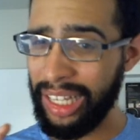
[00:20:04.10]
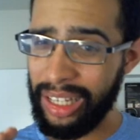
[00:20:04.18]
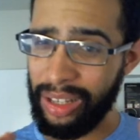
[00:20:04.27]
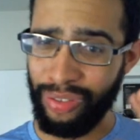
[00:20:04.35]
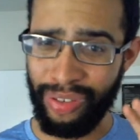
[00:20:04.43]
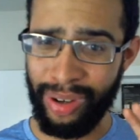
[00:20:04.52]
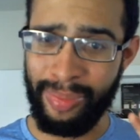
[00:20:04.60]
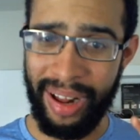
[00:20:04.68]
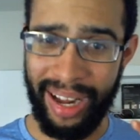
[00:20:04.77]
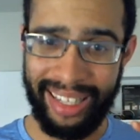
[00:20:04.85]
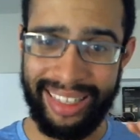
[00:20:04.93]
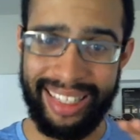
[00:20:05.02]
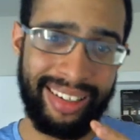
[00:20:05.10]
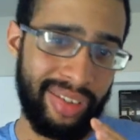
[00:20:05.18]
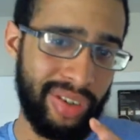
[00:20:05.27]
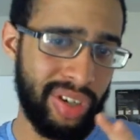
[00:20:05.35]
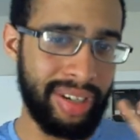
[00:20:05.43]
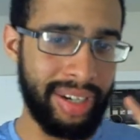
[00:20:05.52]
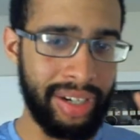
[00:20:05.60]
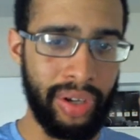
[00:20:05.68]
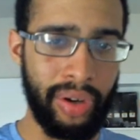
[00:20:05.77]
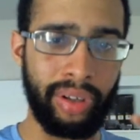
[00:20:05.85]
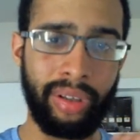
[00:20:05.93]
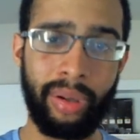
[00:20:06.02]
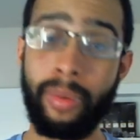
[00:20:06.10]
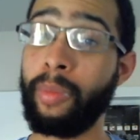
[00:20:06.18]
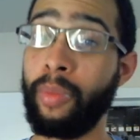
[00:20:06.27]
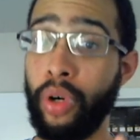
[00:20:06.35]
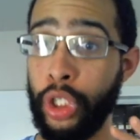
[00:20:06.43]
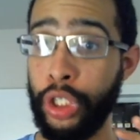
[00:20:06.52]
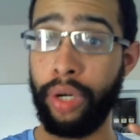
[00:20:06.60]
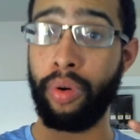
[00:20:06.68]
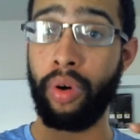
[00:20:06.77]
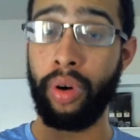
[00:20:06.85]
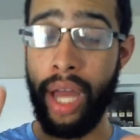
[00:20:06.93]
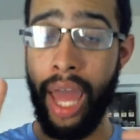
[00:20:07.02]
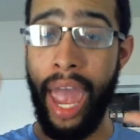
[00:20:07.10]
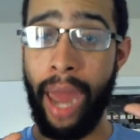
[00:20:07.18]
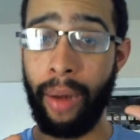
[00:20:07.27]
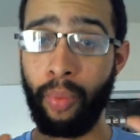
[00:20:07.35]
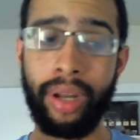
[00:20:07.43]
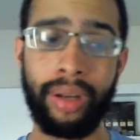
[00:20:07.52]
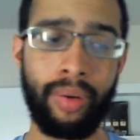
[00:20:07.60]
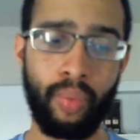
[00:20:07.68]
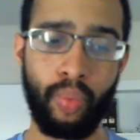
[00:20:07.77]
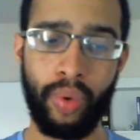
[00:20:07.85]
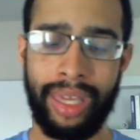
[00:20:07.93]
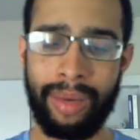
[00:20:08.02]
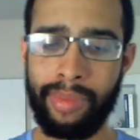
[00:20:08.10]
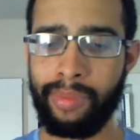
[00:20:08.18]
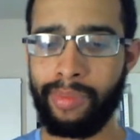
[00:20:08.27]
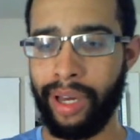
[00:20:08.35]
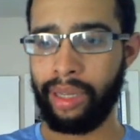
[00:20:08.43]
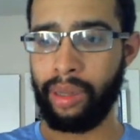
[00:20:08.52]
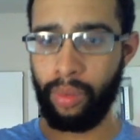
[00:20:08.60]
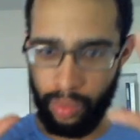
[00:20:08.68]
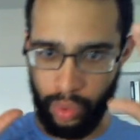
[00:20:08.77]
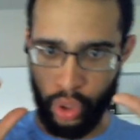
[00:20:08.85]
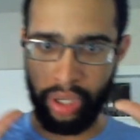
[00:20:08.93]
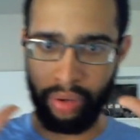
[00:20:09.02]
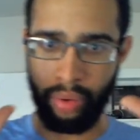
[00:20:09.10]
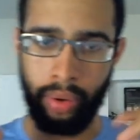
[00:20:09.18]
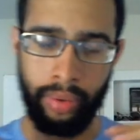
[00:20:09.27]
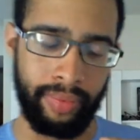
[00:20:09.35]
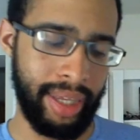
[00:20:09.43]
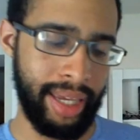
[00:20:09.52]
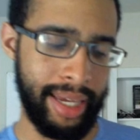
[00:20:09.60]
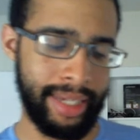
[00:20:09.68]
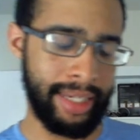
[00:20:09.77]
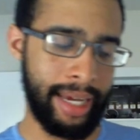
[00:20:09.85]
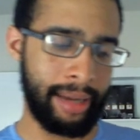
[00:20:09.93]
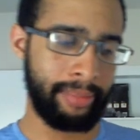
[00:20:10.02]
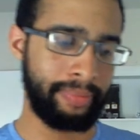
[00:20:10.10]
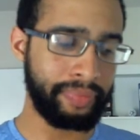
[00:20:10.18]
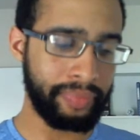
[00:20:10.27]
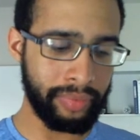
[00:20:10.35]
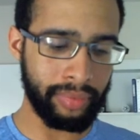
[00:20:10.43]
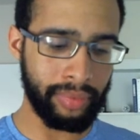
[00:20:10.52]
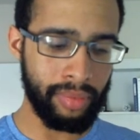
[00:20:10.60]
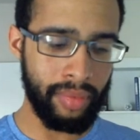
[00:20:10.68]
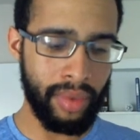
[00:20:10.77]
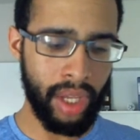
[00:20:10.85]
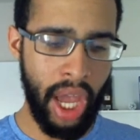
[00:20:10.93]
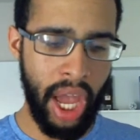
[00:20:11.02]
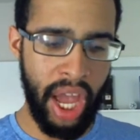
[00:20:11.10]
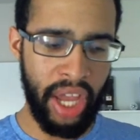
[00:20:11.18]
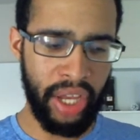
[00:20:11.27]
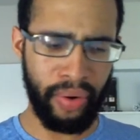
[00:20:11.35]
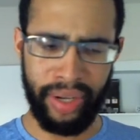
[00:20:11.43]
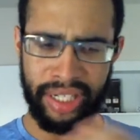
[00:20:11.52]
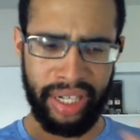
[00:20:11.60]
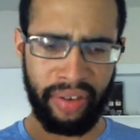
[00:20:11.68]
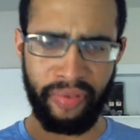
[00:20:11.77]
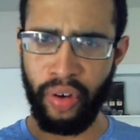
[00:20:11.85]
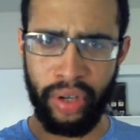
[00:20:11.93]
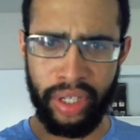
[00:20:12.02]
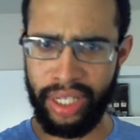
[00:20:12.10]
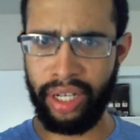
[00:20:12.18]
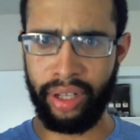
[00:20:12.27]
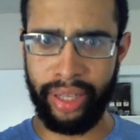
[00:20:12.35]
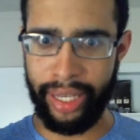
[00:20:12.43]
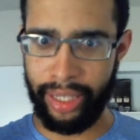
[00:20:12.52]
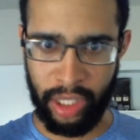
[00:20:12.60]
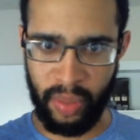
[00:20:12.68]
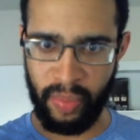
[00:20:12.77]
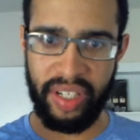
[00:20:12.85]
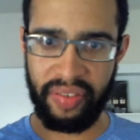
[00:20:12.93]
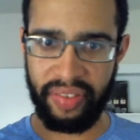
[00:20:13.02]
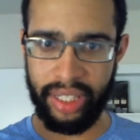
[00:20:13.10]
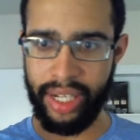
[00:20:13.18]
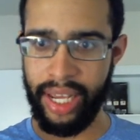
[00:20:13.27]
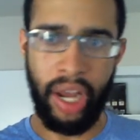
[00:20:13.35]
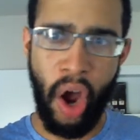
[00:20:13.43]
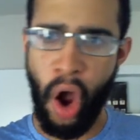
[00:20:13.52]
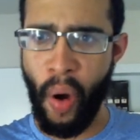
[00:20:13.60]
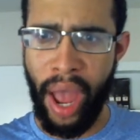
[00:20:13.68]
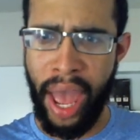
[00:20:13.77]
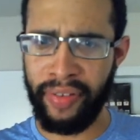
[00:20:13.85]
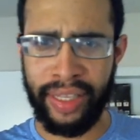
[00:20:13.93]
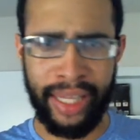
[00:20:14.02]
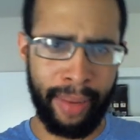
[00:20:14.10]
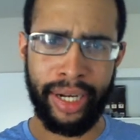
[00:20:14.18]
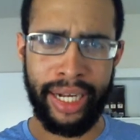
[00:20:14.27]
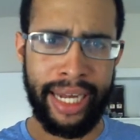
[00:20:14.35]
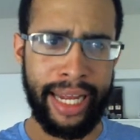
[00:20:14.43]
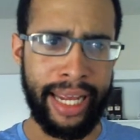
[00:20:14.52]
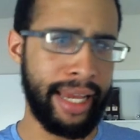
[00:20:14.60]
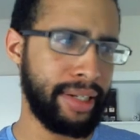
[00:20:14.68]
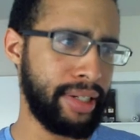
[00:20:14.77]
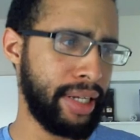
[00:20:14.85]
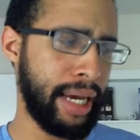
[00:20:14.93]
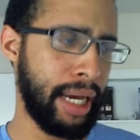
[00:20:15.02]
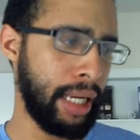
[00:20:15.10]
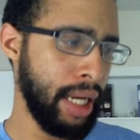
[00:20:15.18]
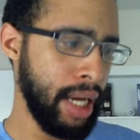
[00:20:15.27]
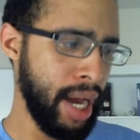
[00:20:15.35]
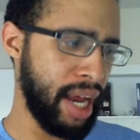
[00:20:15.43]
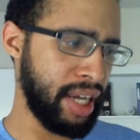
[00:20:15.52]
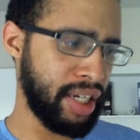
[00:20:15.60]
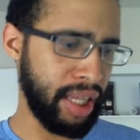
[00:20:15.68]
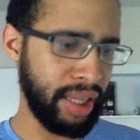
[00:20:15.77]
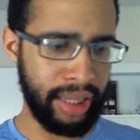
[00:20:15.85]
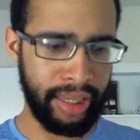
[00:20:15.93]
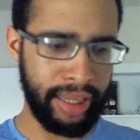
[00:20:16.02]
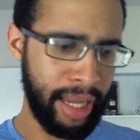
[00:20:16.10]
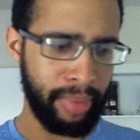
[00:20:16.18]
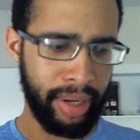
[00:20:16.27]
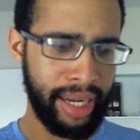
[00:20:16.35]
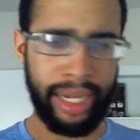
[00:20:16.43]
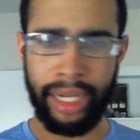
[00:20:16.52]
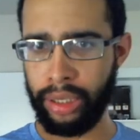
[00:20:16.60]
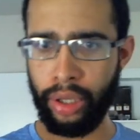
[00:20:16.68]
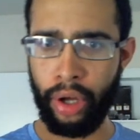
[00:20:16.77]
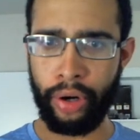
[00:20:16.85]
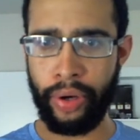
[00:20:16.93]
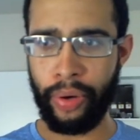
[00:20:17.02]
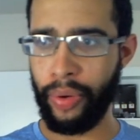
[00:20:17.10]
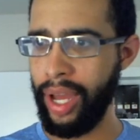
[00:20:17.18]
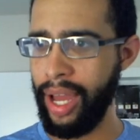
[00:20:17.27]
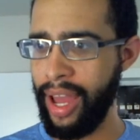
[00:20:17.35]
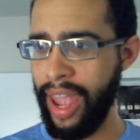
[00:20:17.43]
making you feel bad, then you just need to go a little bit more general. And what they mean by general is, instead of focusing on like the specifics, like, oh, I have a Lamborghini, it's a Lamborghini Gallardo,